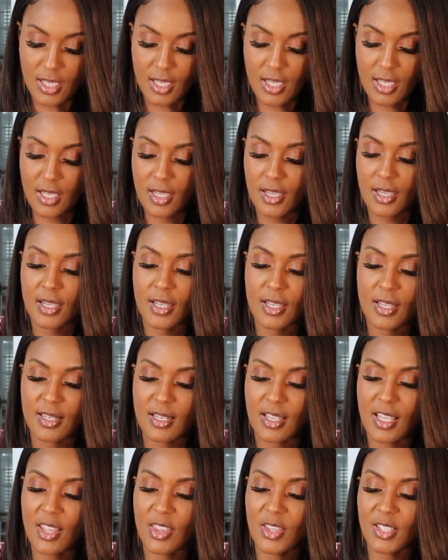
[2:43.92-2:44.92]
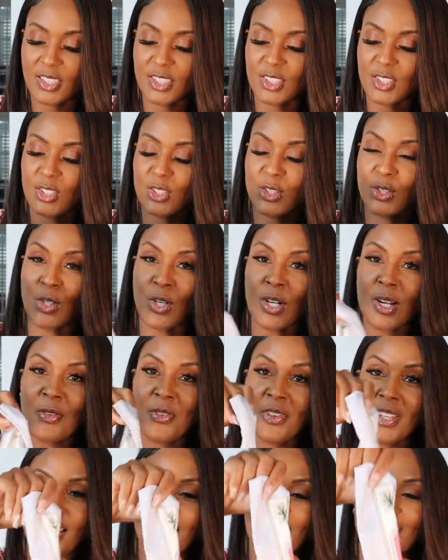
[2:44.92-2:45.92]
And the
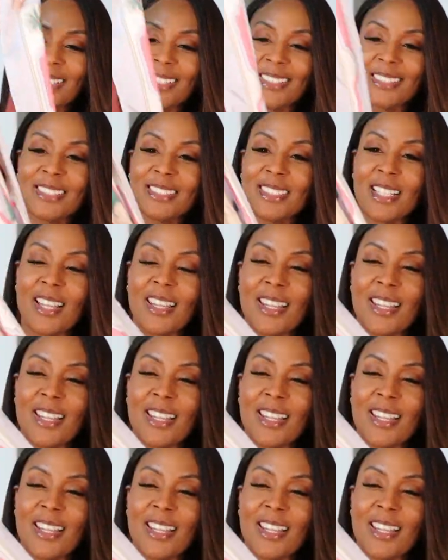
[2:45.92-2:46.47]
scarf looks